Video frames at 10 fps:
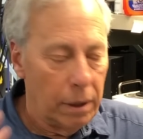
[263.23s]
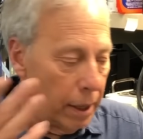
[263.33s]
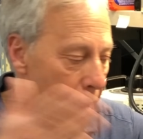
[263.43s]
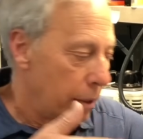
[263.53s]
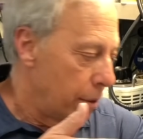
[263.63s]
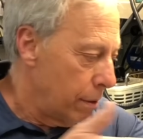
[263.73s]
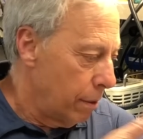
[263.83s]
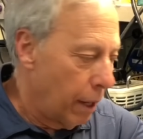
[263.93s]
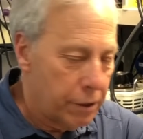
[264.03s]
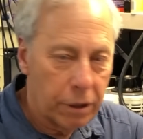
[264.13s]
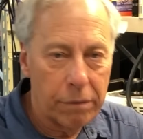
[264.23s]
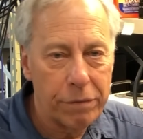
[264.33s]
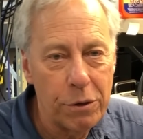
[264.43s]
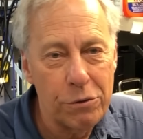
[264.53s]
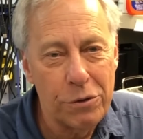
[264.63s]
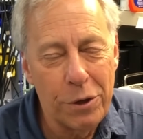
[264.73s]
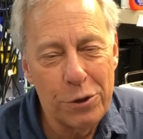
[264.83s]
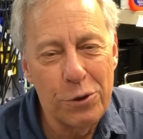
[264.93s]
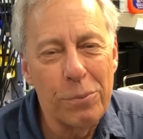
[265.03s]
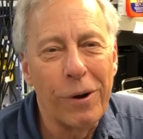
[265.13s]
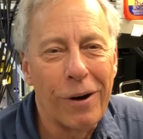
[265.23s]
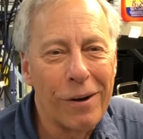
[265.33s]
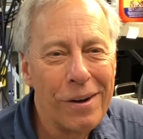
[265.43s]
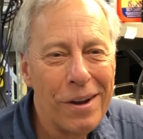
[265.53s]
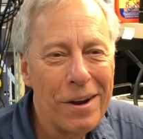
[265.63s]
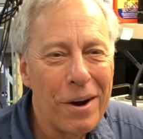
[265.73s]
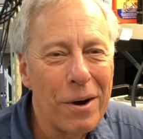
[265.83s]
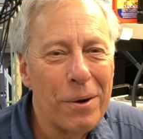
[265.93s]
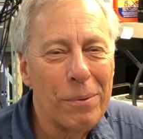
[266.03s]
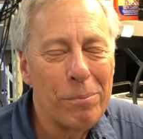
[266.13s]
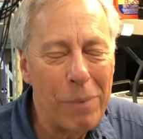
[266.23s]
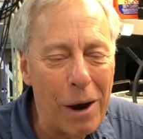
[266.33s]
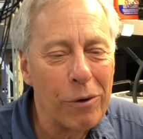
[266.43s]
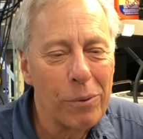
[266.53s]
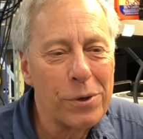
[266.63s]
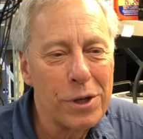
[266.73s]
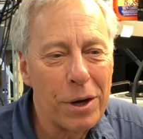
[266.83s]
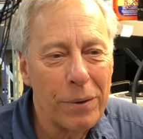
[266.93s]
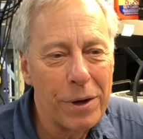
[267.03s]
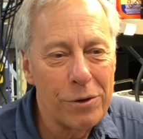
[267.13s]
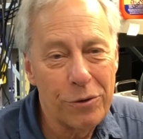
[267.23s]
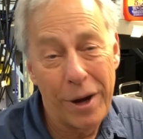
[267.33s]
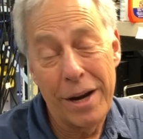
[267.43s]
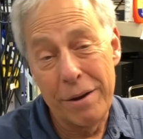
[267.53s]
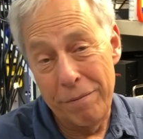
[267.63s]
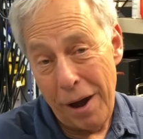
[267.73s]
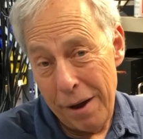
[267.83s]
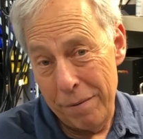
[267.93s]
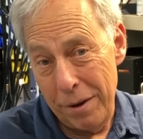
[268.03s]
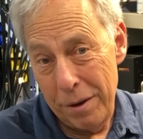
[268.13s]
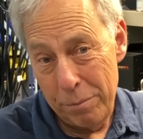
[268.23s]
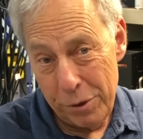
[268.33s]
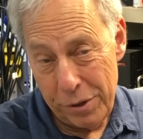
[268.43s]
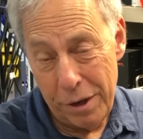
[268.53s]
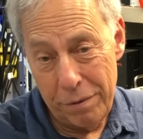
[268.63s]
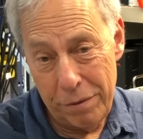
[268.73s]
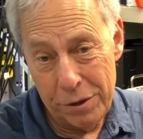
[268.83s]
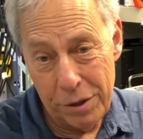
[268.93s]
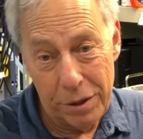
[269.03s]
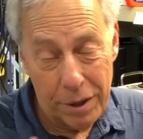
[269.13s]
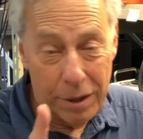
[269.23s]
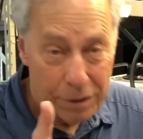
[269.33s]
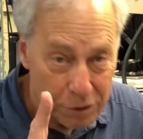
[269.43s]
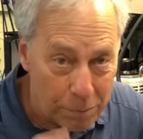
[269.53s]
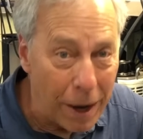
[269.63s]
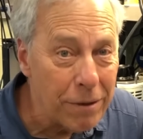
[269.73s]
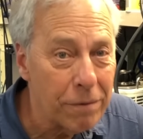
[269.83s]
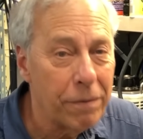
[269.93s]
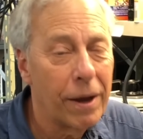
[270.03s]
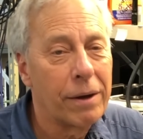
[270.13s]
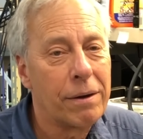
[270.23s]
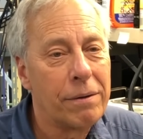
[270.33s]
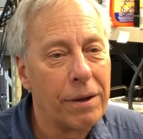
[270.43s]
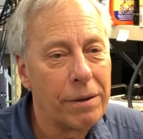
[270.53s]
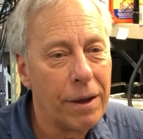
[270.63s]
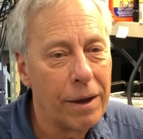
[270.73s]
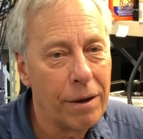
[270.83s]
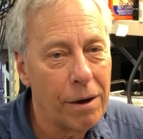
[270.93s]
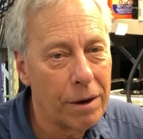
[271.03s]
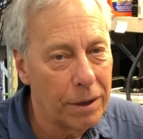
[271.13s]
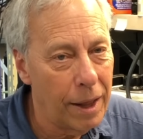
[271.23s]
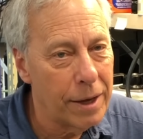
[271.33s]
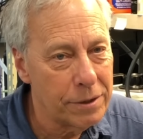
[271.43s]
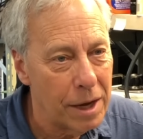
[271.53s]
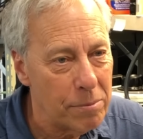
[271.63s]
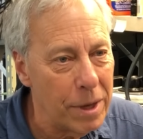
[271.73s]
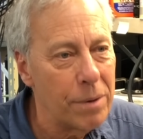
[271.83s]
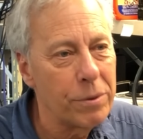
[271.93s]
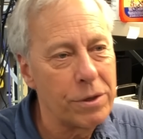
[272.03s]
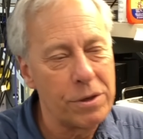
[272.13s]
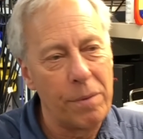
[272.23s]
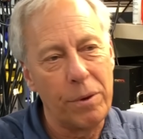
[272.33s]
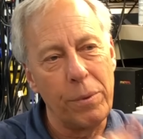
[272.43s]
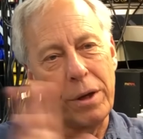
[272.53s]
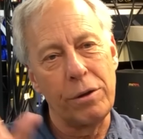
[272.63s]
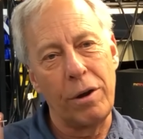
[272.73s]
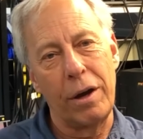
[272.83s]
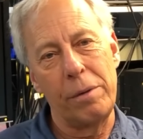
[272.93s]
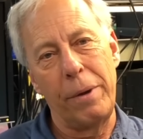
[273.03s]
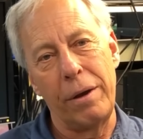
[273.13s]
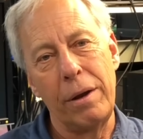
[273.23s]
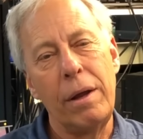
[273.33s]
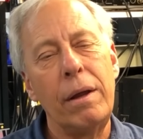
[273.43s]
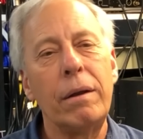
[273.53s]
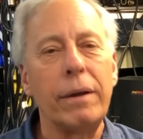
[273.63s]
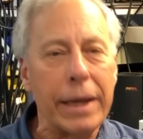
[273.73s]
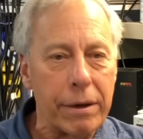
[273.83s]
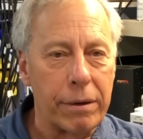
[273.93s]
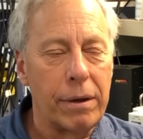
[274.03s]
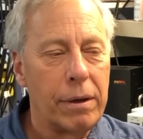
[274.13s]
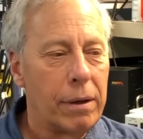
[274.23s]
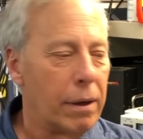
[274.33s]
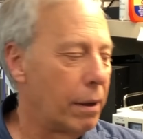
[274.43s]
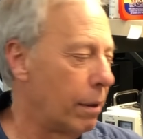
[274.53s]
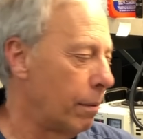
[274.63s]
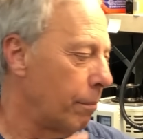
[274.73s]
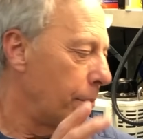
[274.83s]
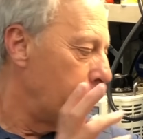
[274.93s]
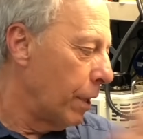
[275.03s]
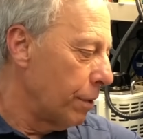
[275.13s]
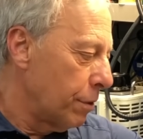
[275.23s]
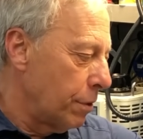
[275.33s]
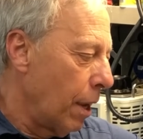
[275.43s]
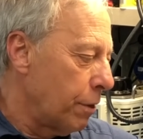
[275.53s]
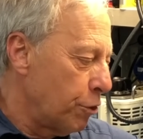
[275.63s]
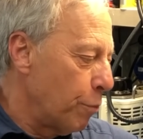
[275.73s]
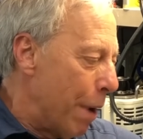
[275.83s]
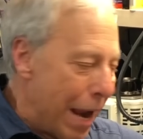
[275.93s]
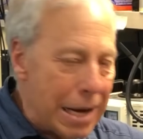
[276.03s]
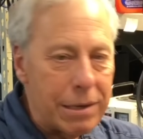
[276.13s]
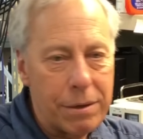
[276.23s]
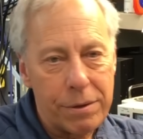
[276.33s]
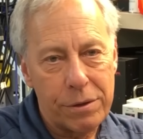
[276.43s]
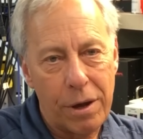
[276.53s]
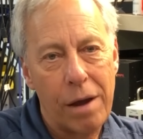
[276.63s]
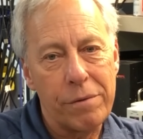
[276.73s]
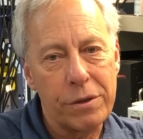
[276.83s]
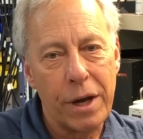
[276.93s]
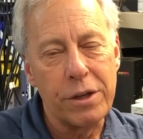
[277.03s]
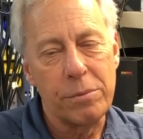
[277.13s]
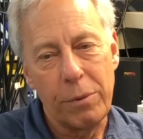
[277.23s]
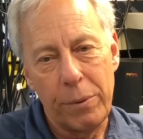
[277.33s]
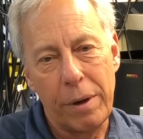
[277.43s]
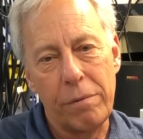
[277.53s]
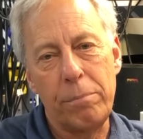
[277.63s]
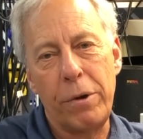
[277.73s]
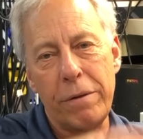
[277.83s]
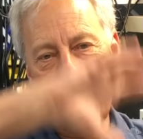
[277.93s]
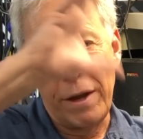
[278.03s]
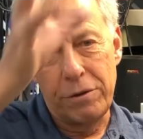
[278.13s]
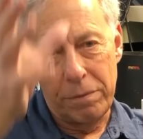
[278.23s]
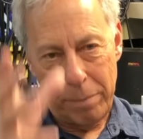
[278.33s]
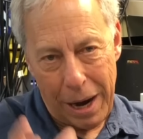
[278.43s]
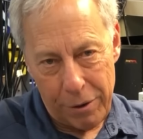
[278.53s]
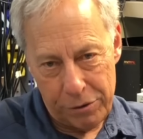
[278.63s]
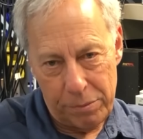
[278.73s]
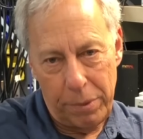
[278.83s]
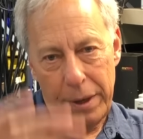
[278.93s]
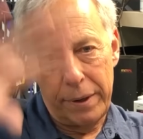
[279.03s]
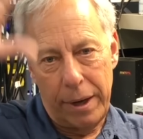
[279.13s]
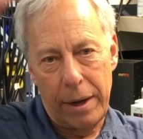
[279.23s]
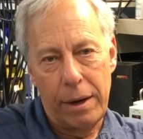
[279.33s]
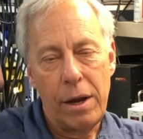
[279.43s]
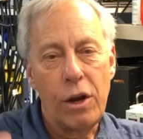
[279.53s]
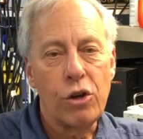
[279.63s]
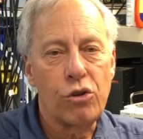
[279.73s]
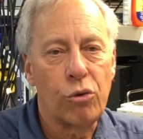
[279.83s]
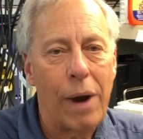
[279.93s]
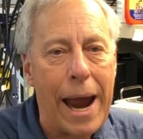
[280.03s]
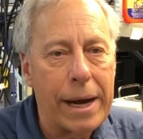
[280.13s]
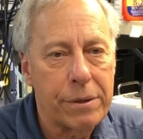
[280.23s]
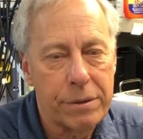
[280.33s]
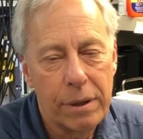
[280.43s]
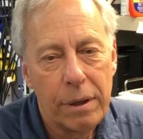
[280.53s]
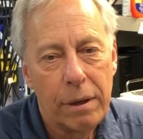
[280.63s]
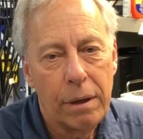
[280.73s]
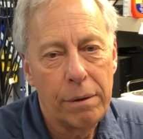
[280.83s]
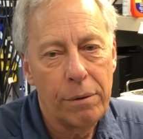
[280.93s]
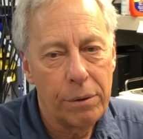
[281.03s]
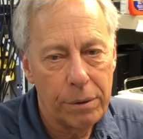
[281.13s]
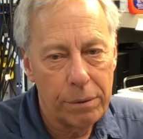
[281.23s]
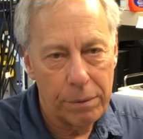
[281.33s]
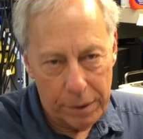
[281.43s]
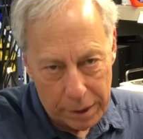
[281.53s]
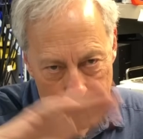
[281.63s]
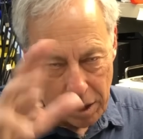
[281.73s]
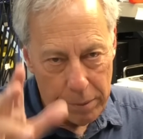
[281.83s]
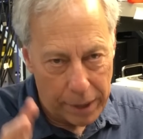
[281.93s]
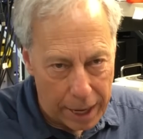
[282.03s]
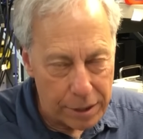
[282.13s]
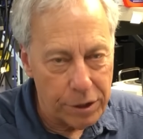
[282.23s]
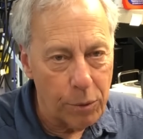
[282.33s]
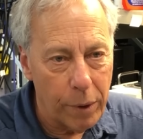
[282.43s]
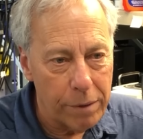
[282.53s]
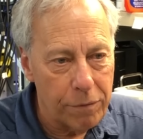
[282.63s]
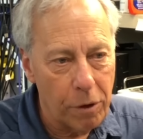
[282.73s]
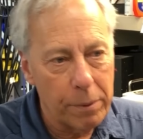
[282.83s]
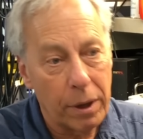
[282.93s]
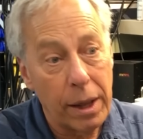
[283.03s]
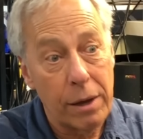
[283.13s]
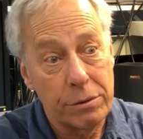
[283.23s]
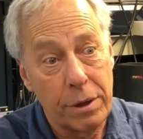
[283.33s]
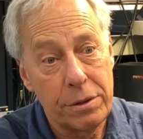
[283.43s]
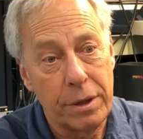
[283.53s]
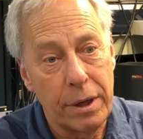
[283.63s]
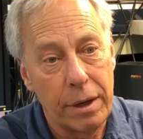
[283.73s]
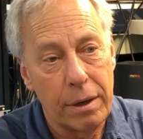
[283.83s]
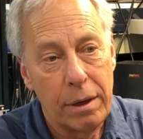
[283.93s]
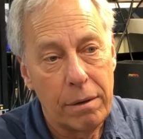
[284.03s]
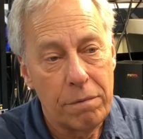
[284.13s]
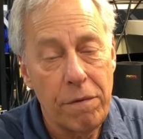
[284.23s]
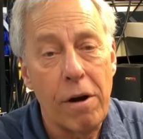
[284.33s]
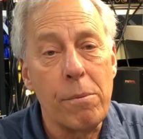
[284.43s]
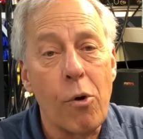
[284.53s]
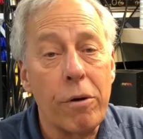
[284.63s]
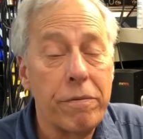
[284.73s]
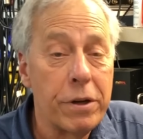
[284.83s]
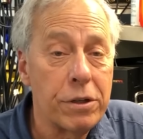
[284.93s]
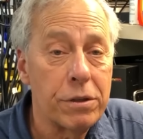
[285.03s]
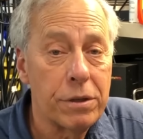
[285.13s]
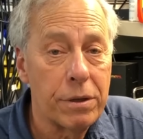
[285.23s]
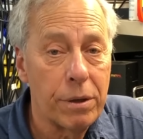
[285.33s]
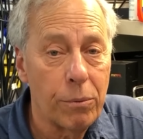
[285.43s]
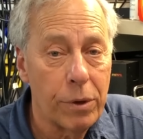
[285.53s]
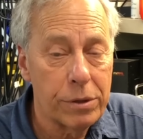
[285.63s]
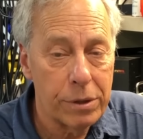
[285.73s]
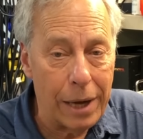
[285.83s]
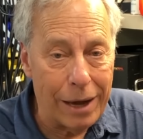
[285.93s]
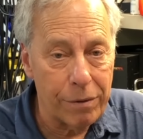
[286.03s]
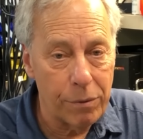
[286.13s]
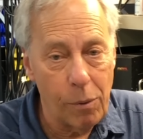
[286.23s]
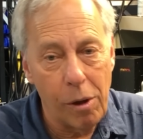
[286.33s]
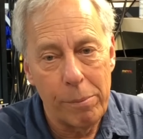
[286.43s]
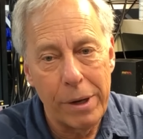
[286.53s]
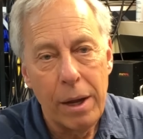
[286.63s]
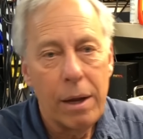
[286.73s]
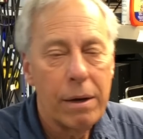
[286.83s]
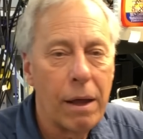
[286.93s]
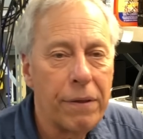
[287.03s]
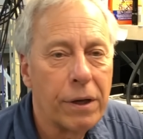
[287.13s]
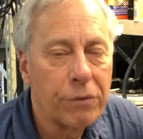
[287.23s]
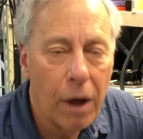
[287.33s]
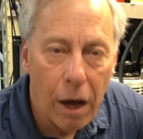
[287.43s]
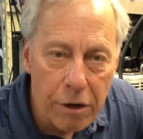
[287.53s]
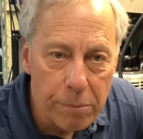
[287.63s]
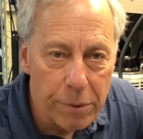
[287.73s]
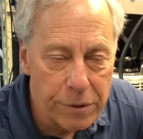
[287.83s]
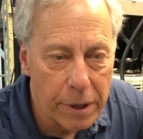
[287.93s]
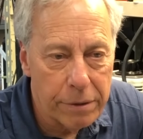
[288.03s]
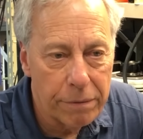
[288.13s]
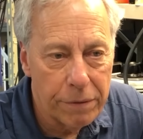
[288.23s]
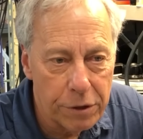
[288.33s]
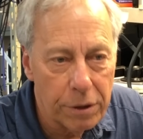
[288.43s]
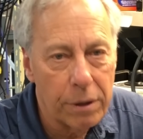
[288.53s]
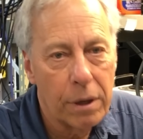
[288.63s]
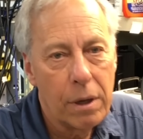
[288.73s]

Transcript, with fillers: And not to confuse the issue, but our, our power regenerators are 85% efficient, despite the fact that they are Class AB, which is something we can talk about later um, because it's not germane to this conversation, but we have a pretty fancy power supply that kind of tracks the, the incoming AC waveform and allows us to get far more efficiency than what's out of the wall, but nothing is 100% efficient.